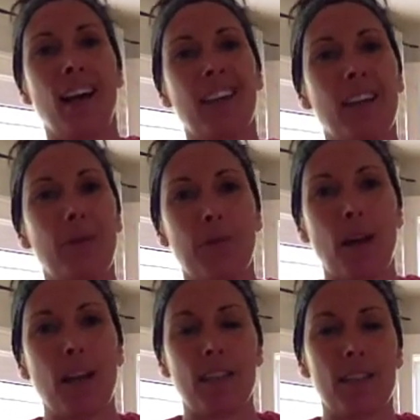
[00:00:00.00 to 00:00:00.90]
I think we
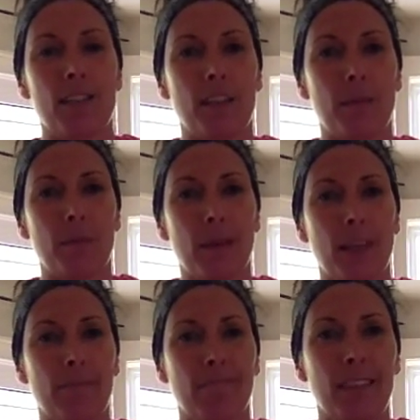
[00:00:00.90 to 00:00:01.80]
run into some
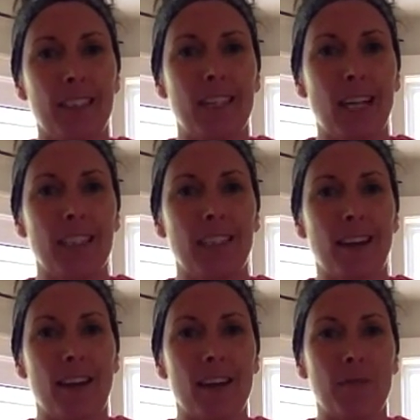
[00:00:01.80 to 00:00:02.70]
dicey
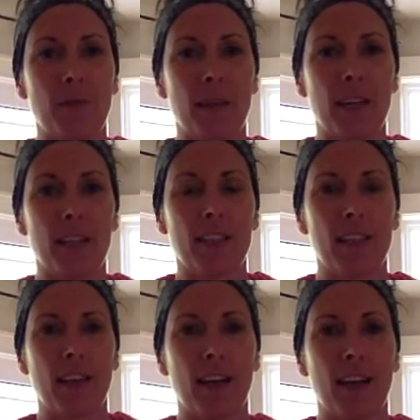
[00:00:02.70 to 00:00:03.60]
areas when we get into
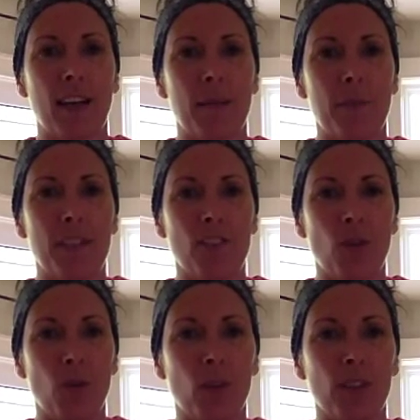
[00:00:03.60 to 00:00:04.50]
that kind of
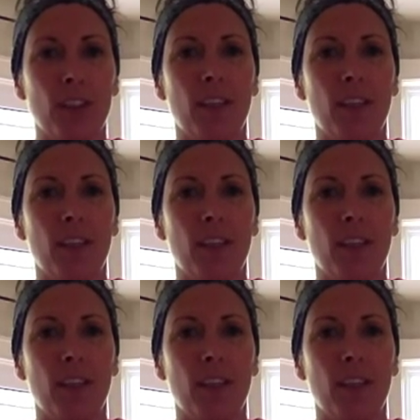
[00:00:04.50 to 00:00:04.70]
pigeonholed